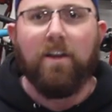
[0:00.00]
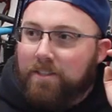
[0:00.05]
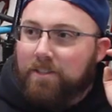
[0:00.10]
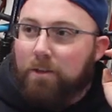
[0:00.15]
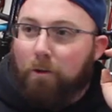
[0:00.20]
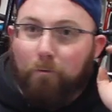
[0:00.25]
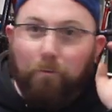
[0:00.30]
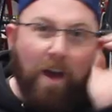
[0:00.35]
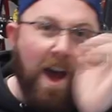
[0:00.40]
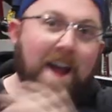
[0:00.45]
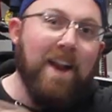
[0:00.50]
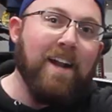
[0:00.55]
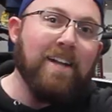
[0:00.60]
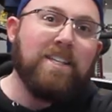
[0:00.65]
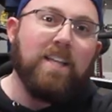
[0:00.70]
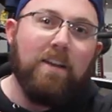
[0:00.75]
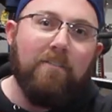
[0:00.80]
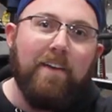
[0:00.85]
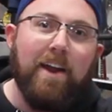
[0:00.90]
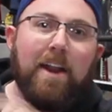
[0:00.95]
So right
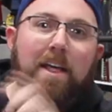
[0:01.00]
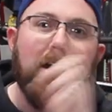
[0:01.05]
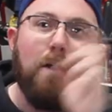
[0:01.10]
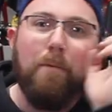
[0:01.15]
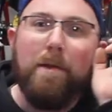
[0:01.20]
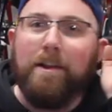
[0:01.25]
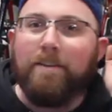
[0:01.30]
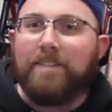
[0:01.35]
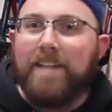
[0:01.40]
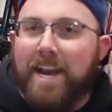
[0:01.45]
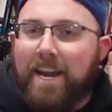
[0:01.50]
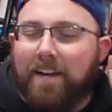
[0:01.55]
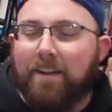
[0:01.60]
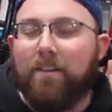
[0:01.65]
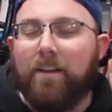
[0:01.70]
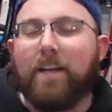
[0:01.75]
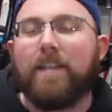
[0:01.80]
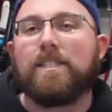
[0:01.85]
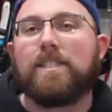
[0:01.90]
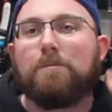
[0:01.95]
onto the video, we are taking a
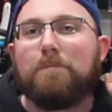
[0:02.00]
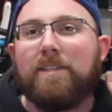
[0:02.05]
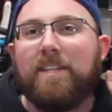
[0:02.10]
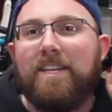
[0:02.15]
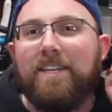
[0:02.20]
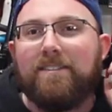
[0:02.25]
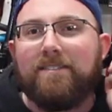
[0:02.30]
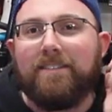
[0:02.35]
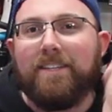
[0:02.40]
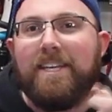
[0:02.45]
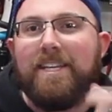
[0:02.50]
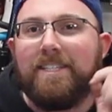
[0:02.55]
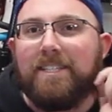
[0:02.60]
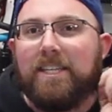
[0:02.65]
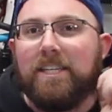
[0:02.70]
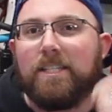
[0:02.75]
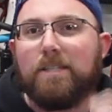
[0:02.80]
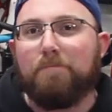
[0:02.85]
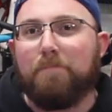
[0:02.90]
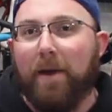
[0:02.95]
look at some of the least
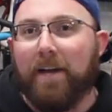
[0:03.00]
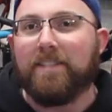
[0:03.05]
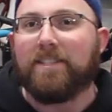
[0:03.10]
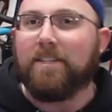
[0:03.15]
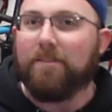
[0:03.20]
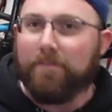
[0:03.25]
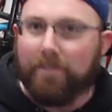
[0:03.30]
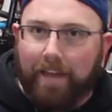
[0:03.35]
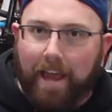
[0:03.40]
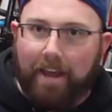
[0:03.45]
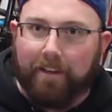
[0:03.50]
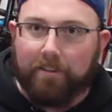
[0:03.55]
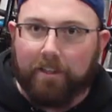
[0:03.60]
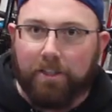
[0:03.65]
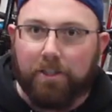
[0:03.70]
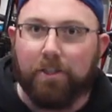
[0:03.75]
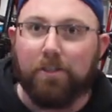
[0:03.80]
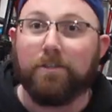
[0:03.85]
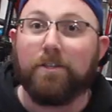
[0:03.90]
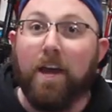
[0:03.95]
expensive cycling
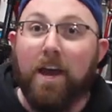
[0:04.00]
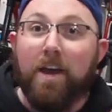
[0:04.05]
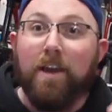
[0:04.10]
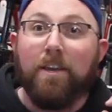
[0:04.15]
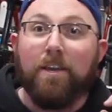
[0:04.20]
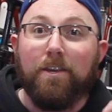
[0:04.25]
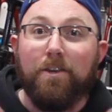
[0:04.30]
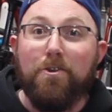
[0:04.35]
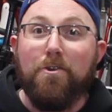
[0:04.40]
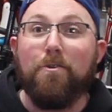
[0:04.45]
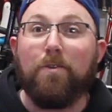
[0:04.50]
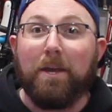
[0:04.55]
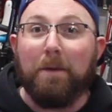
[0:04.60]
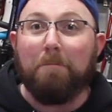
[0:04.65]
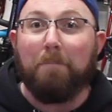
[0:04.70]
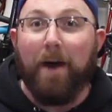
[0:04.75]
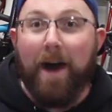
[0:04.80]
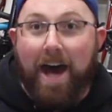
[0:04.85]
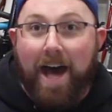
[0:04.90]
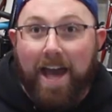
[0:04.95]
shoes you
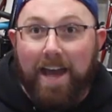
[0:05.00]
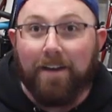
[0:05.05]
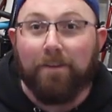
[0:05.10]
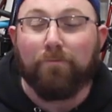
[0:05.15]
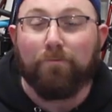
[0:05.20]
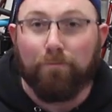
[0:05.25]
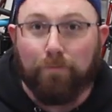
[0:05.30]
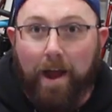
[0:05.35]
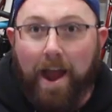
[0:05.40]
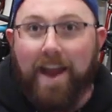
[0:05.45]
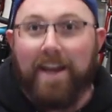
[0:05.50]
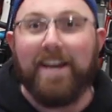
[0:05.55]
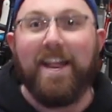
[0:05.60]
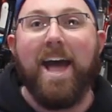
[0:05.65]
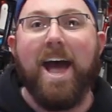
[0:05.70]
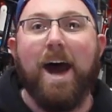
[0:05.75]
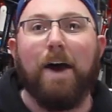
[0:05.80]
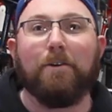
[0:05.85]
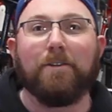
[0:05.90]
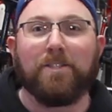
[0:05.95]
can buy right
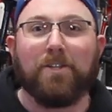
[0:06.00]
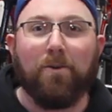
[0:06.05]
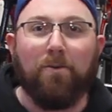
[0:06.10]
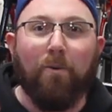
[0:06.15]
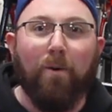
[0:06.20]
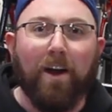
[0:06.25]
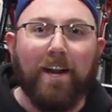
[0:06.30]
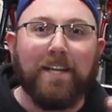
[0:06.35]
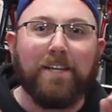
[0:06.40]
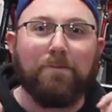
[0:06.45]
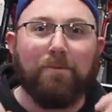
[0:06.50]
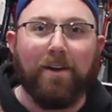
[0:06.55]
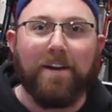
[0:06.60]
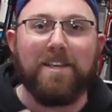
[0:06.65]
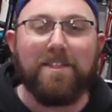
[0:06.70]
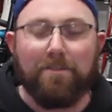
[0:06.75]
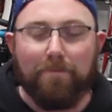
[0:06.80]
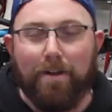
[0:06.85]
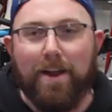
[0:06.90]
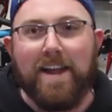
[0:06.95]
now in
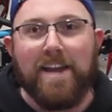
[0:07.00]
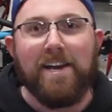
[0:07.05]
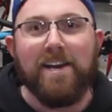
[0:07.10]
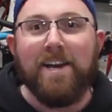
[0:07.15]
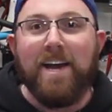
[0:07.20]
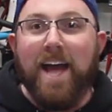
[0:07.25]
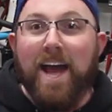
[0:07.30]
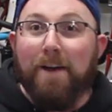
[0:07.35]
2023.